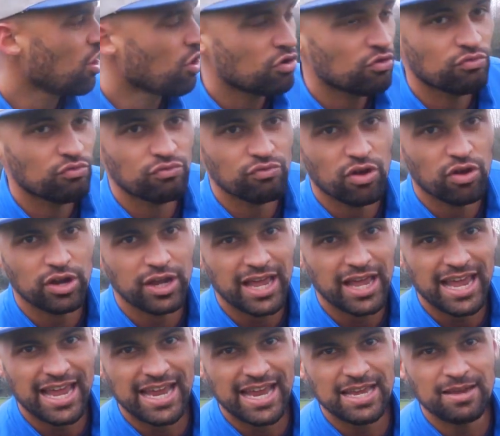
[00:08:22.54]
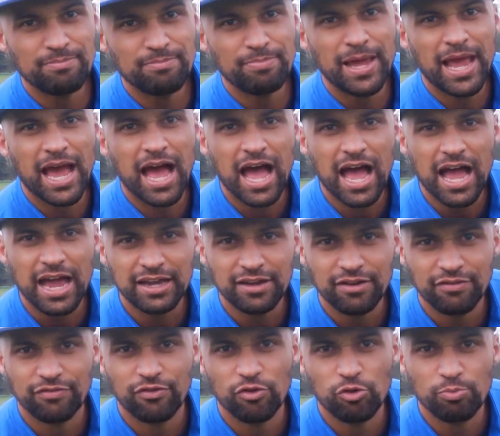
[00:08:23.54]
run in behind
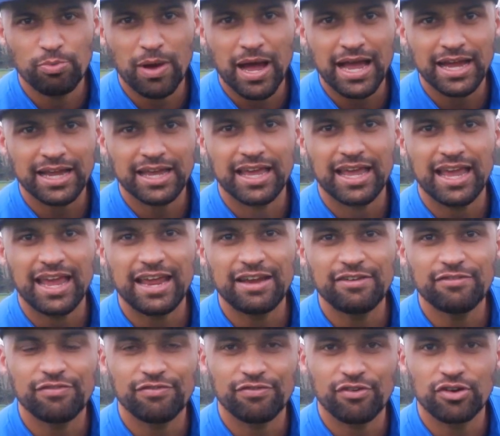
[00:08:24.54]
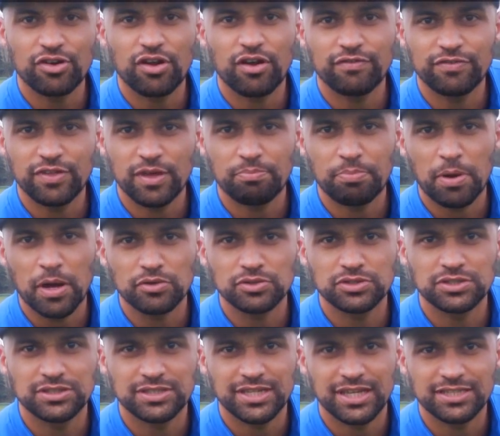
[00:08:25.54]
a fullback, in front of the
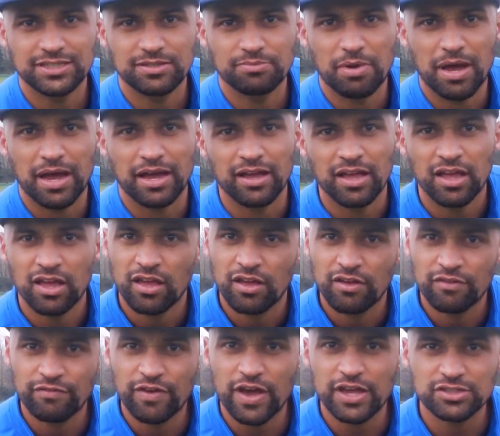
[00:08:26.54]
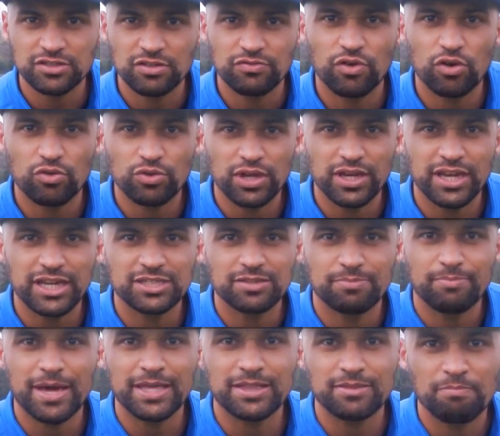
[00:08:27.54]
opposing centre-back. First of all, you need to
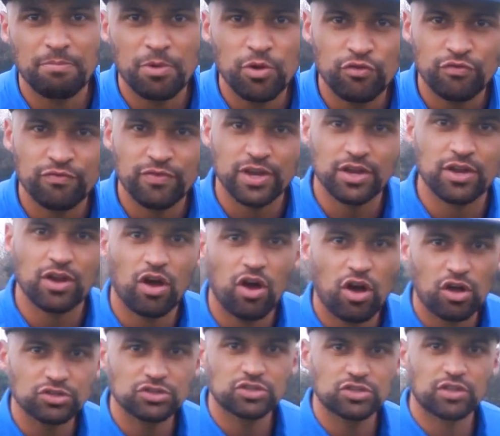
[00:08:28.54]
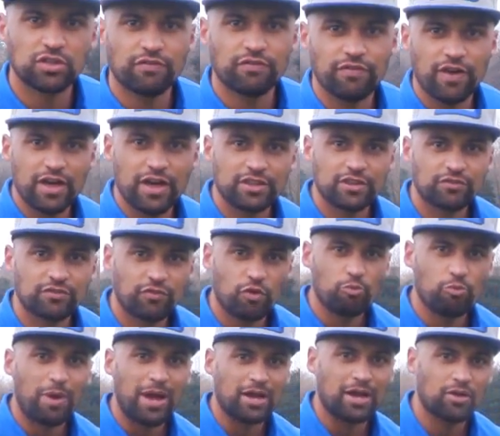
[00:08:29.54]
make the movement onto the furthest
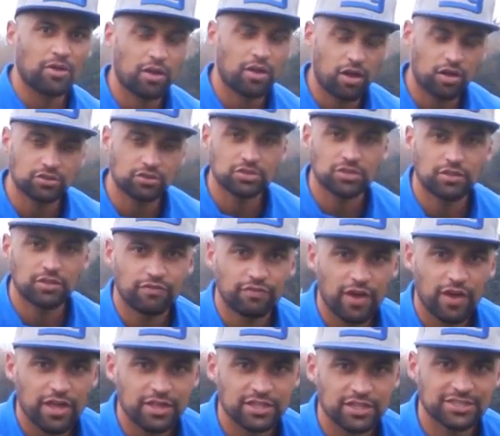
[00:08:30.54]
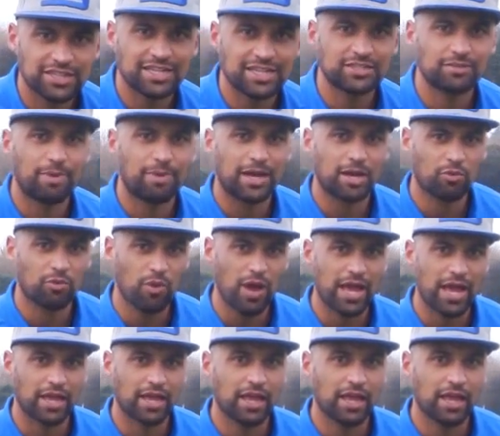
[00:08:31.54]
fullback, onto the furthest centre-back away.